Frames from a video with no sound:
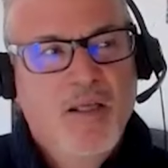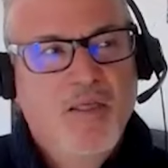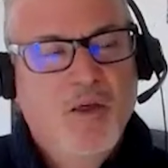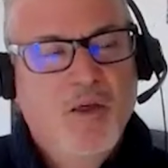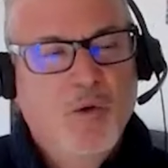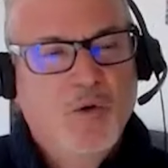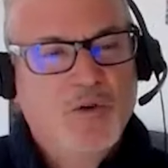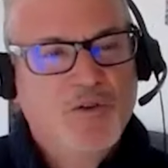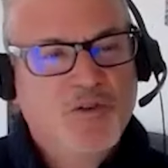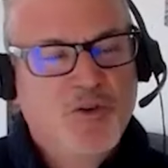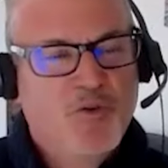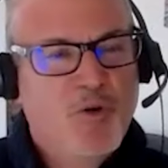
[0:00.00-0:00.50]

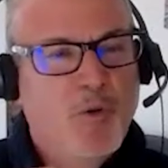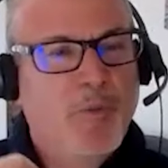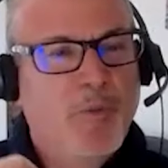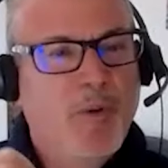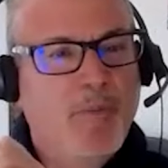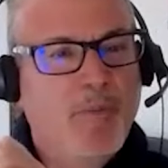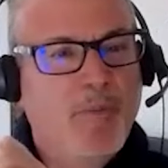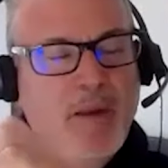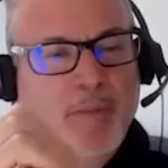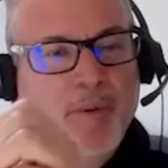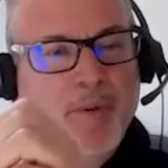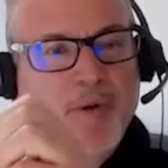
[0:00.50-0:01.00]
there was a group
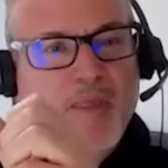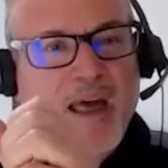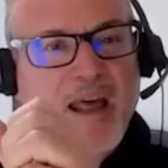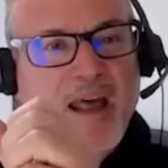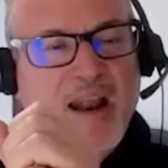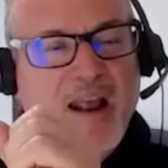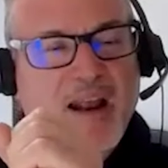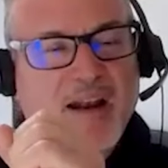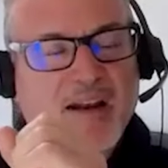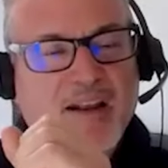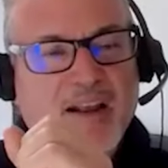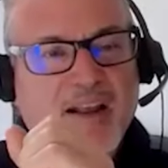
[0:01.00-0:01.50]
of people that
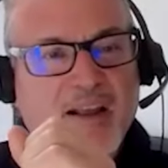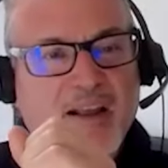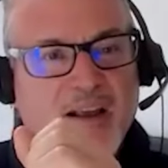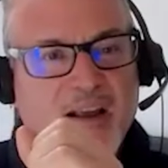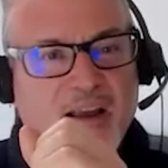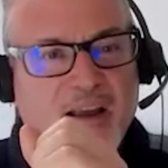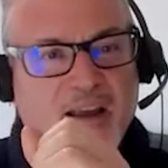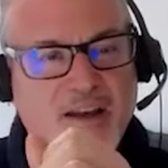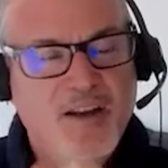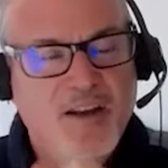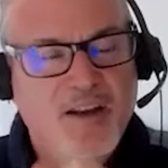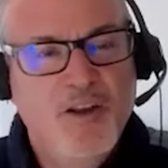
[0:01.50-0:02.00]
had
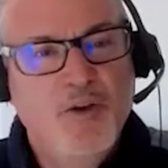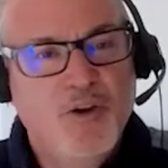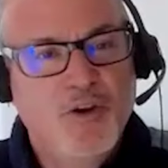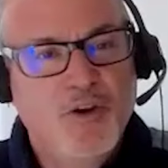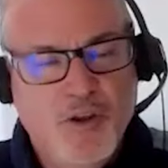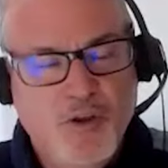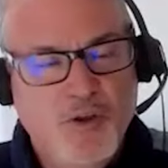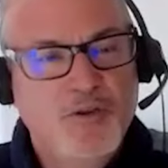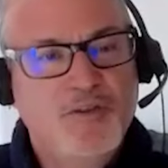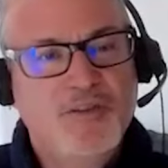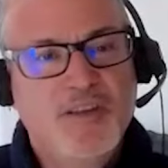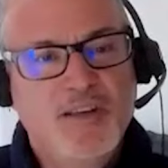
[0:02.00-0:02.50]
continued
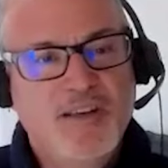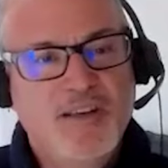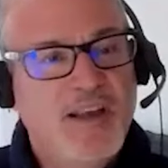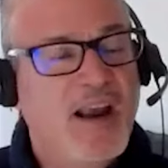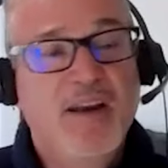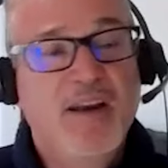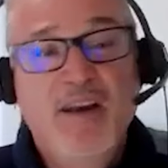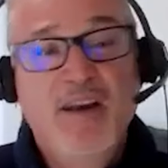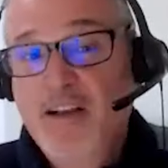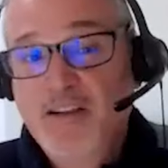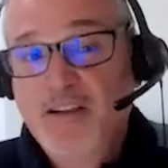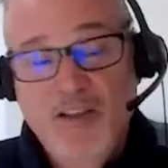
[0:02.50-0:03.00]
to use the
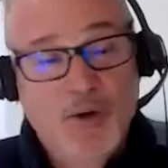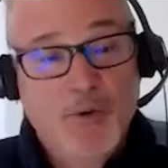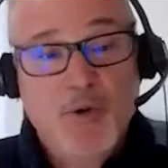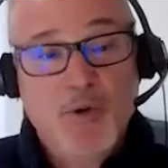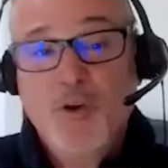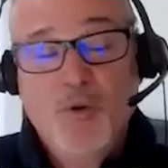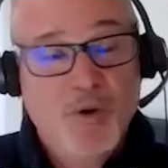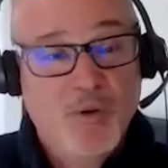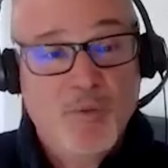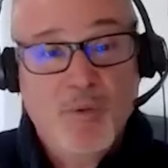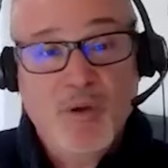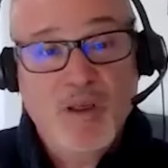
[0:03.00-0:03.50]
techniques. They were
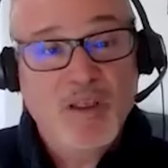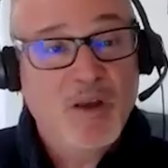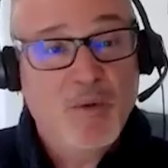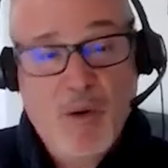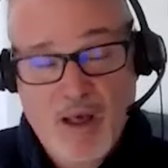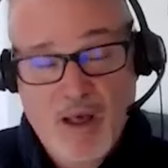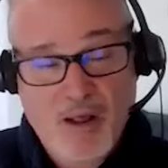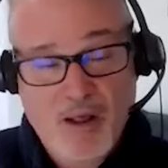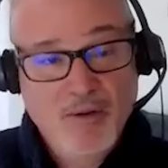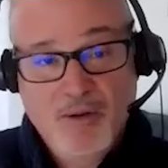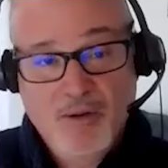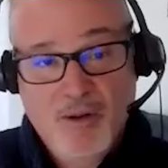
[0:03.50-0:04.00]
doing really
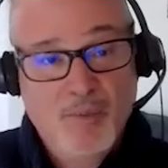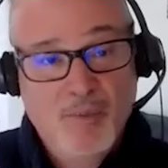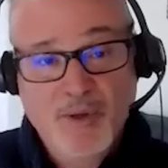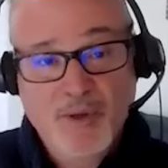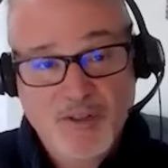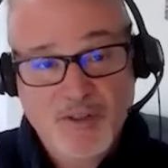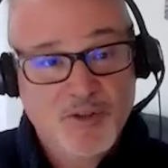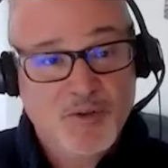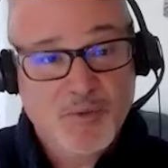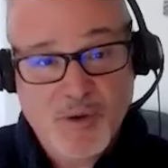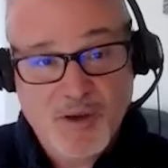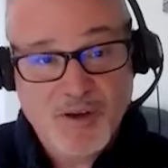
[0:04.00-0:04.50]
well,
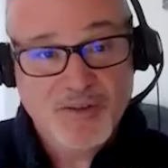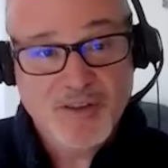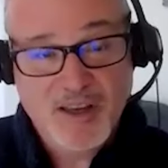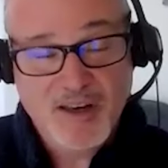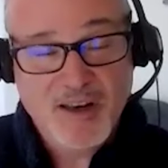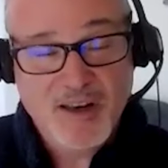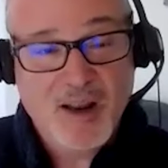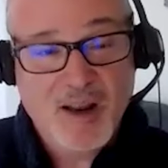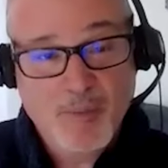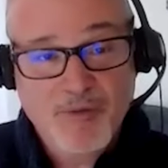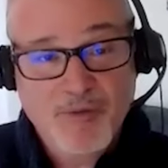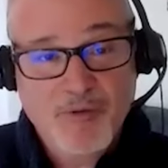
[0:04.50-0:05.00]
almost as well as
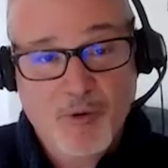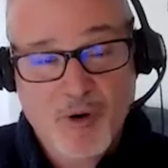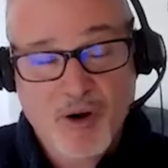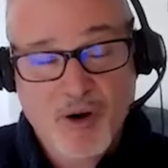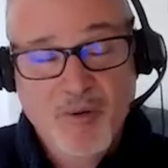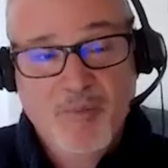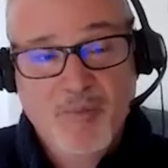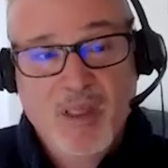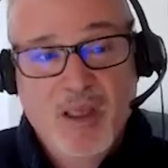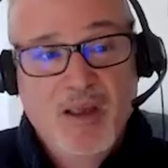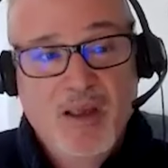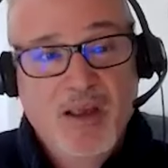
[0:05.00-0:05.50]
they'd done
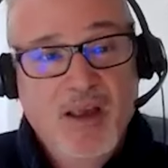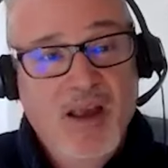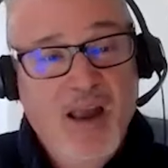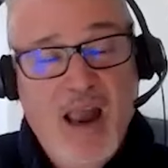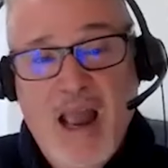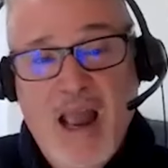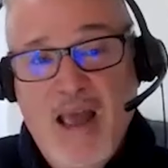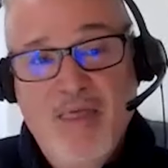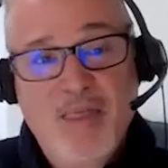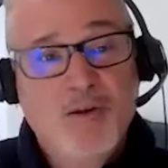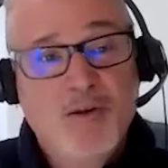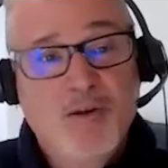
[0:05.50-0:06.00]
before.
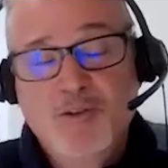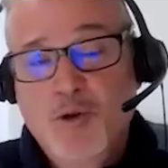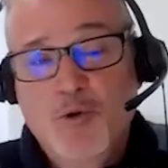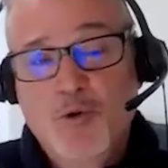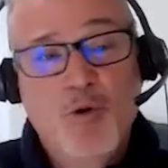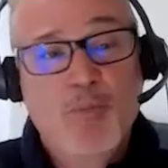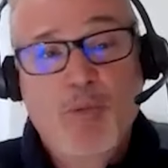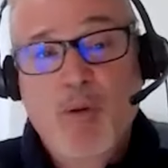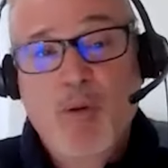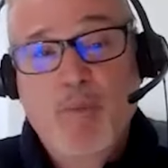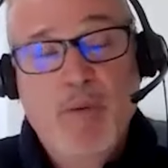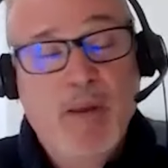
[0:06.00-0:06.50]
And there's a
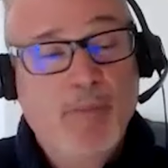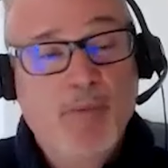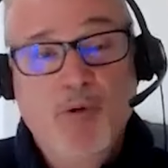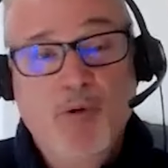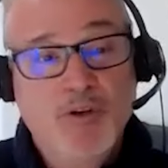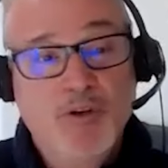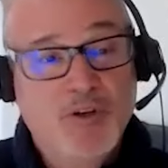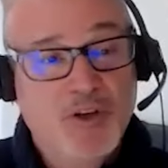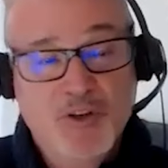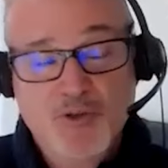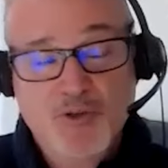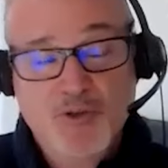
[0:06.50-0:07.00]
group of people
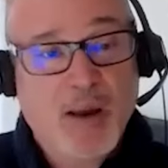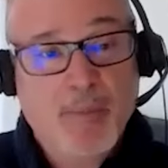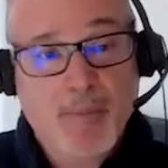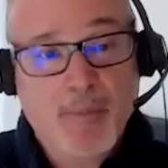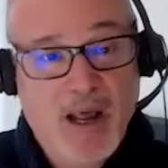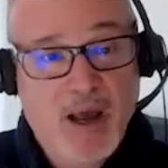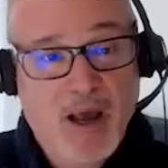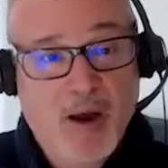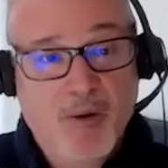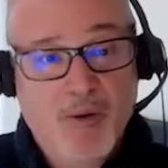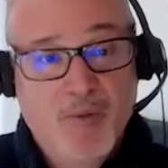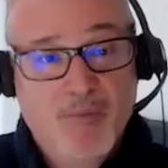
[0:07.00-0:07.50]
who just
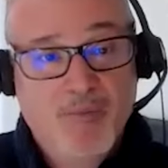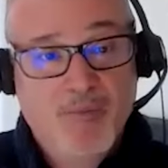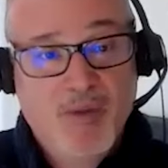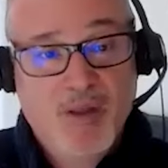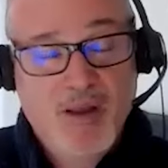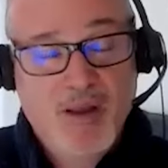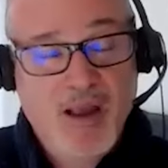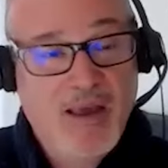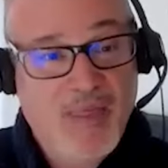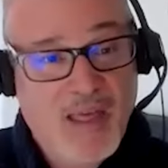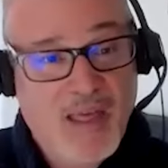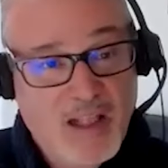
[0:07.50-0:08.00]
dropped out.
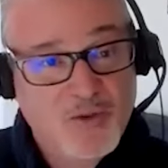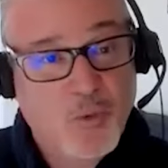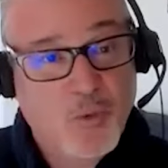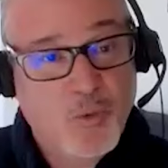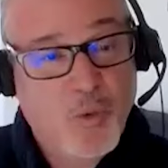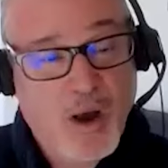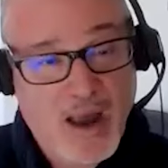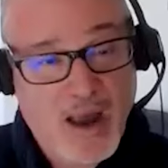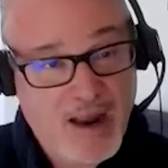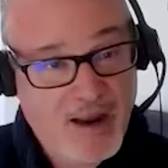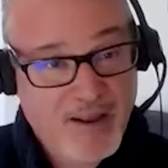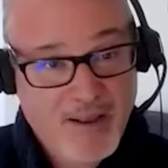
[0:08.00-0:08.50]
And that's
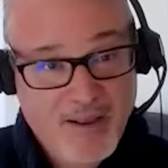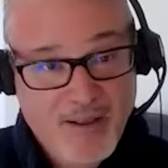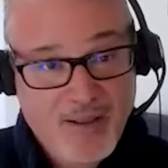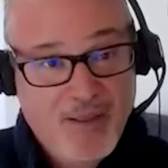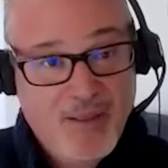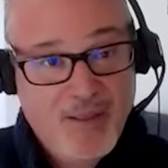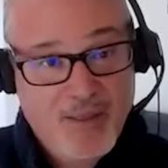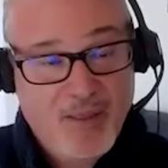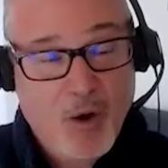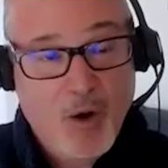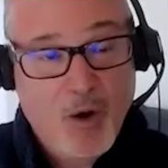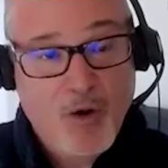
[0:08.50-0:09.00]
why
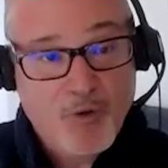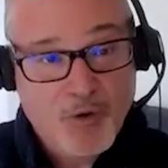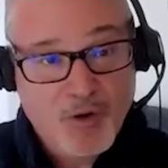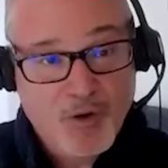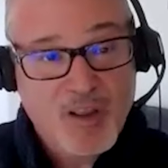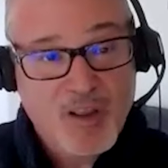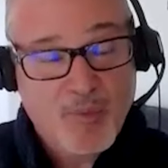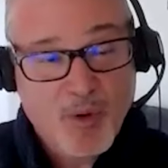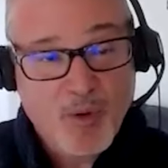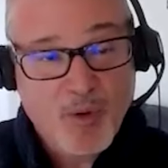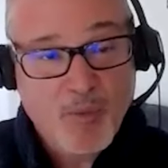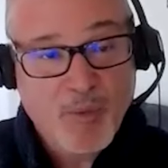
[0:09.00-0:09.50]
the overall
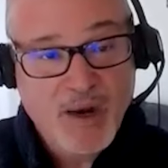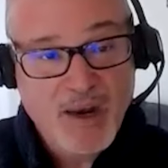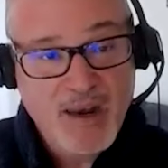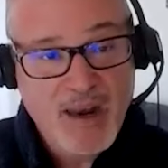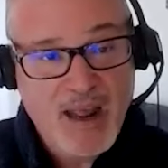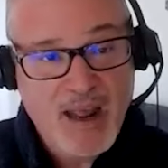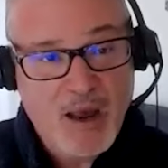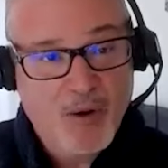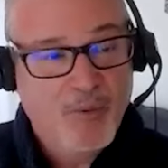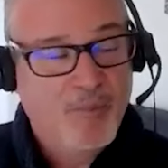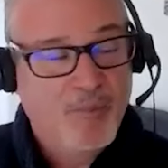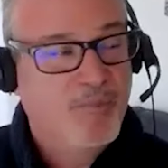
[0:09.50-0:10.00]
number went
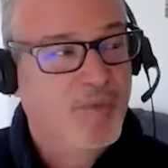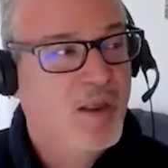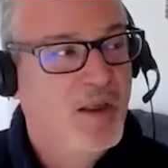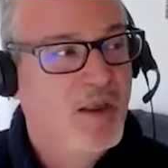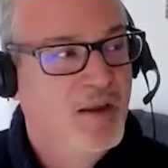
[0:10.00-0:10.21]
down.